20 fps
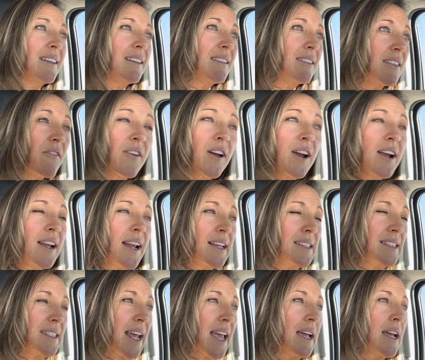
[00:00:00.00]
the very
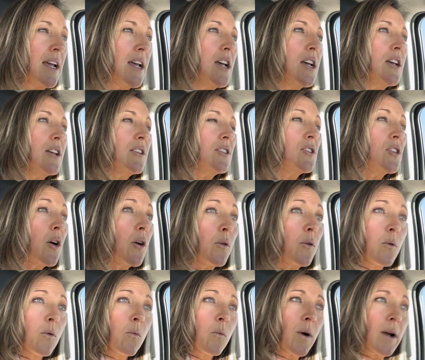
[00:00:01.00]
next day. So
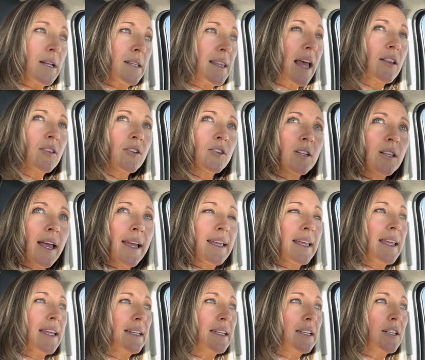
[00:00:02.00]
what did that look like?
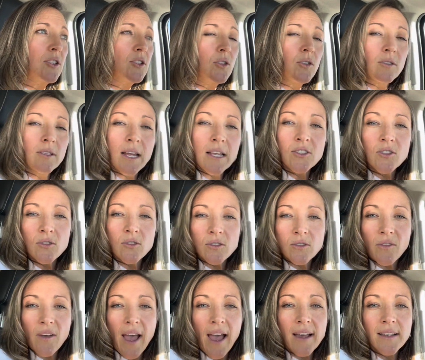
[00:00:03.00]
He did a 2-day juice
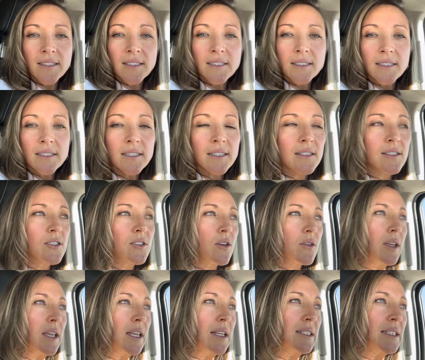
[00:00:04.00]
fast. So
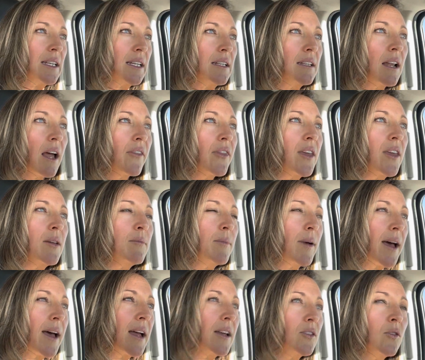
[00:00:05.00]
he did nothing
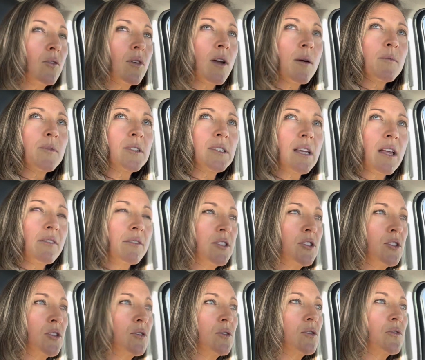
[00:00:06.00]
but cucumber celery
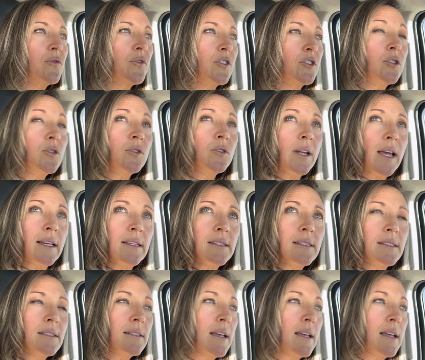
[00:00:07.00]
juice for 2 days.